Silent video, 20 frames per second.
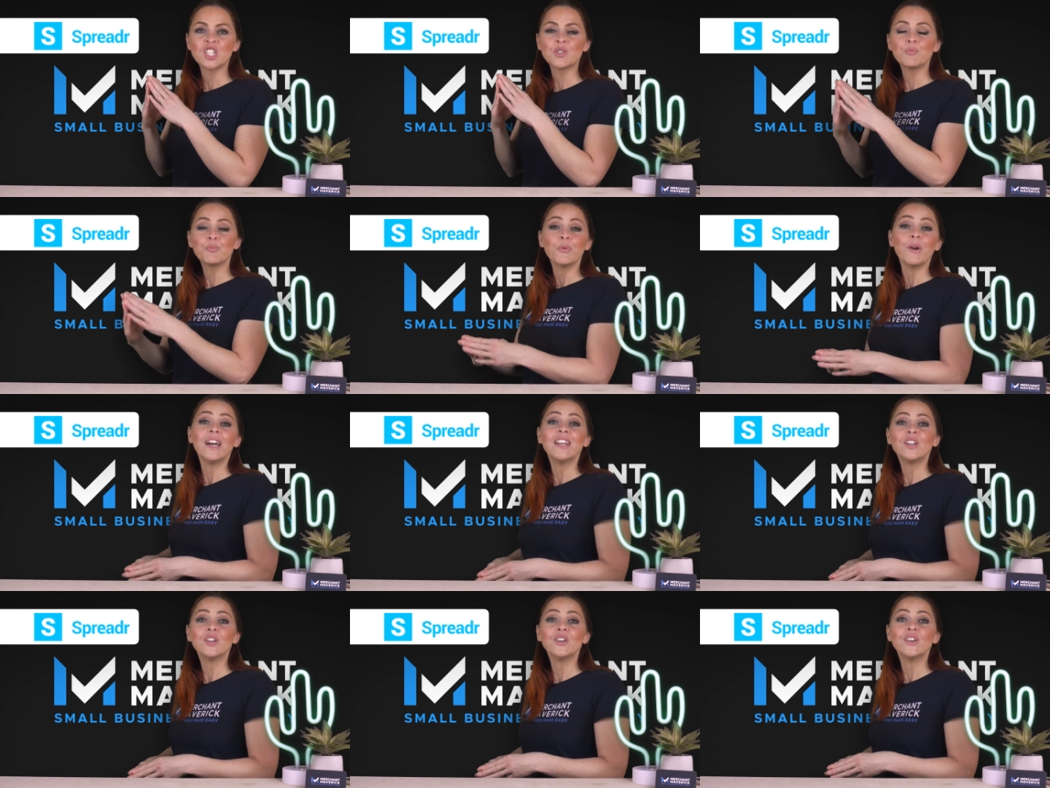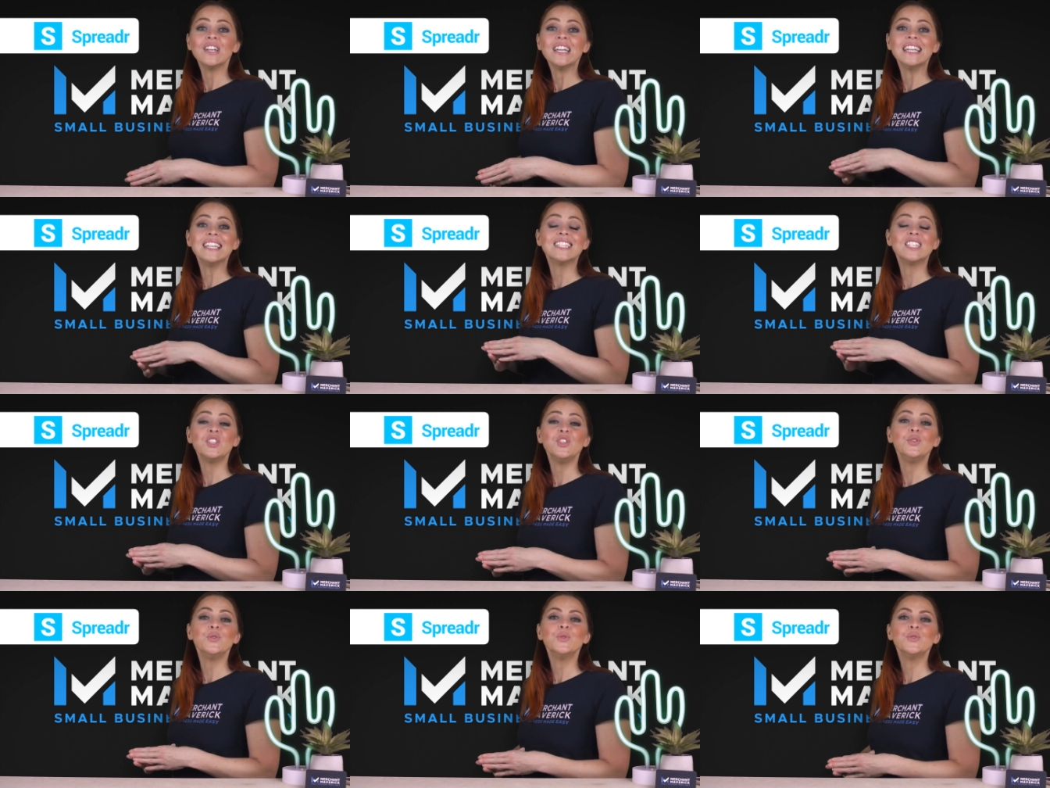Spreadr
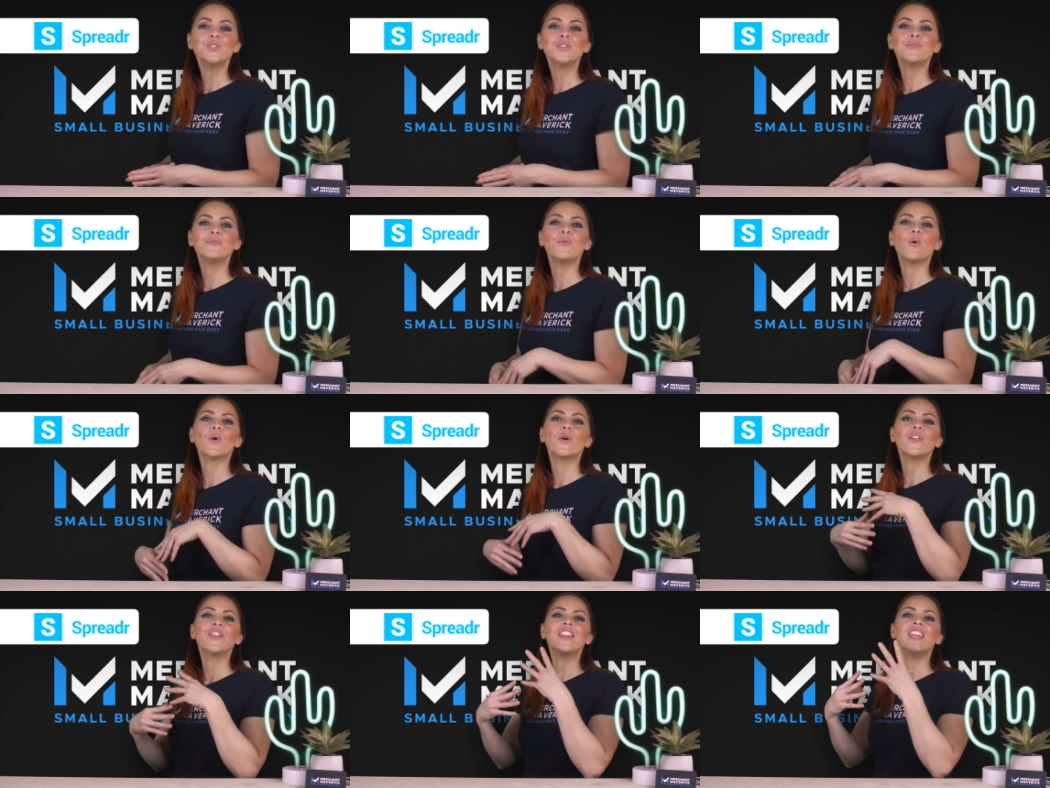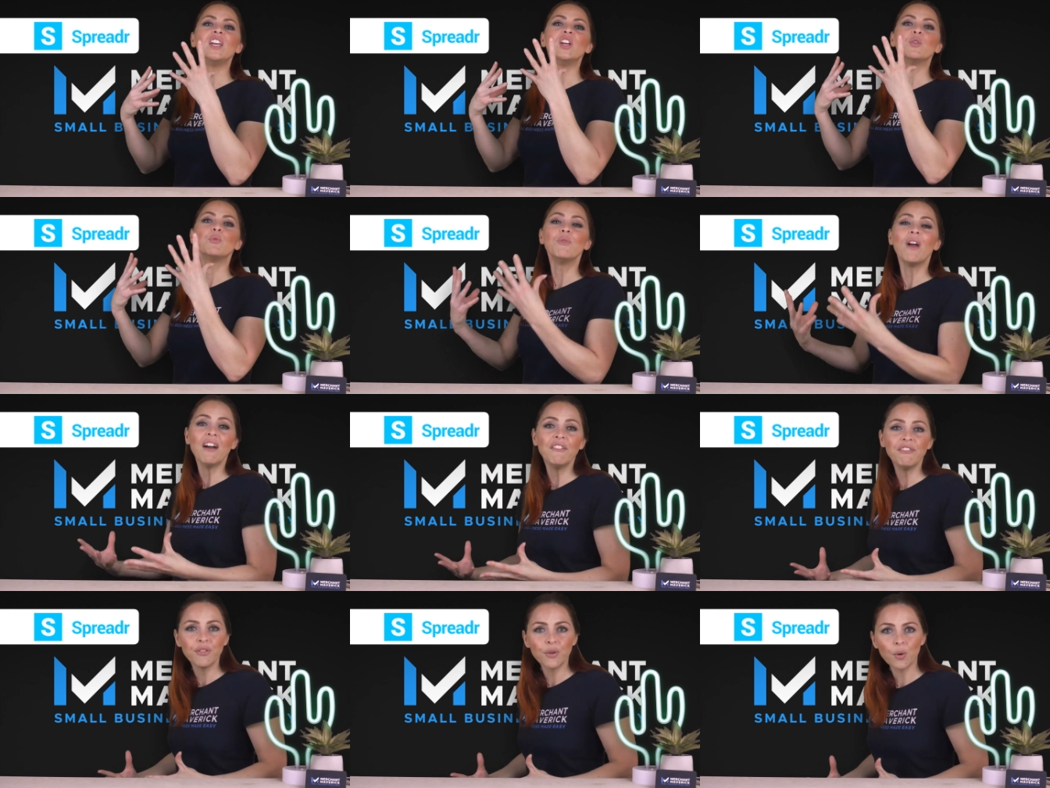is used for the
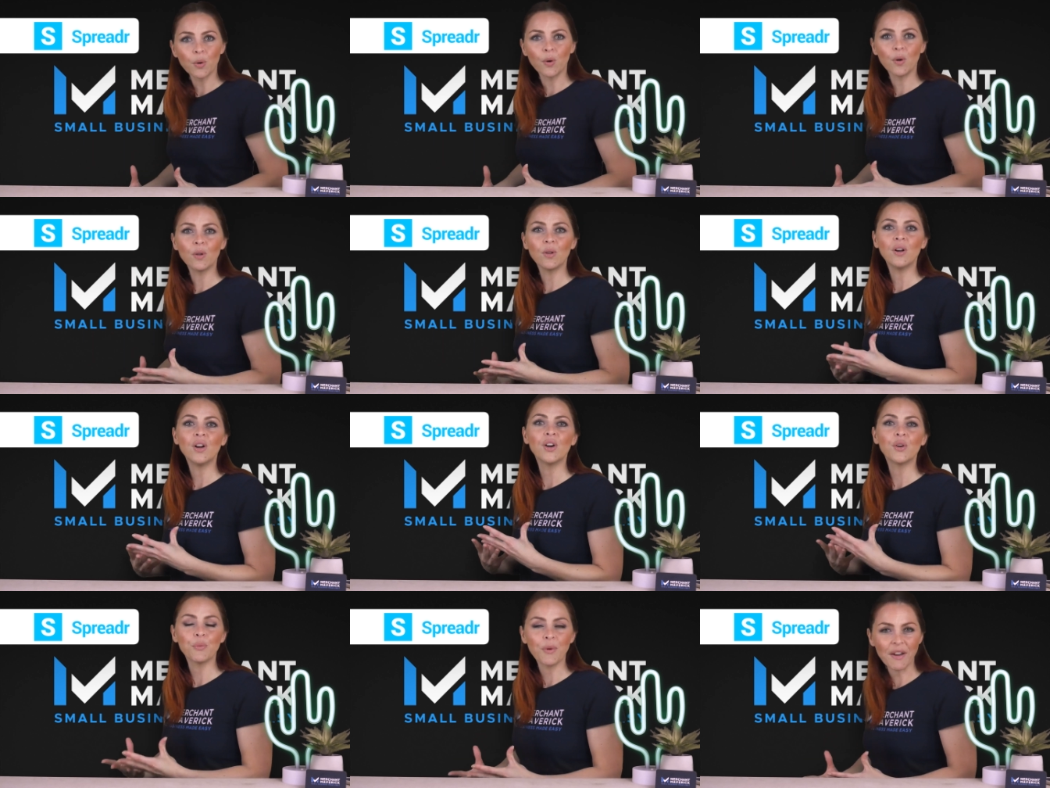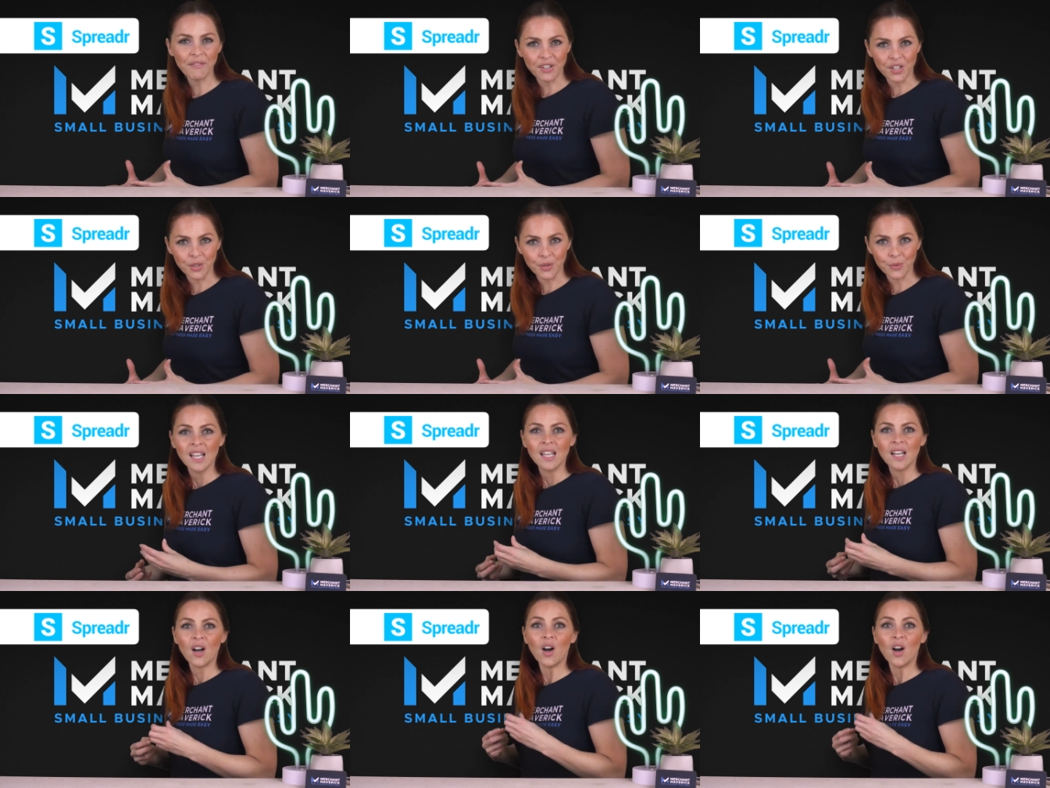referral revenue.